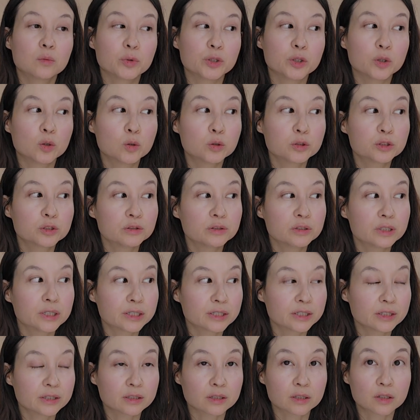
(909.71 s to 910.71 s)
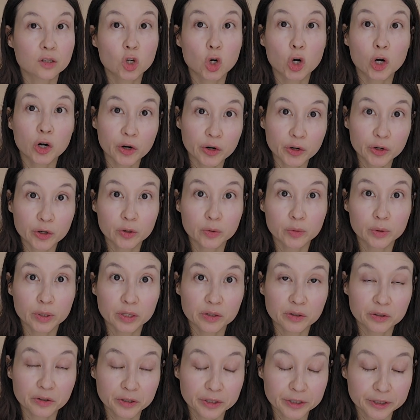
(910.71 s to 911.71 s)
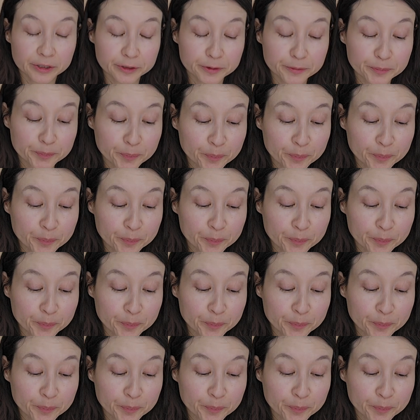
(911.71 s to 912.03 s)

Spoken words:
We go to Narita cargo area.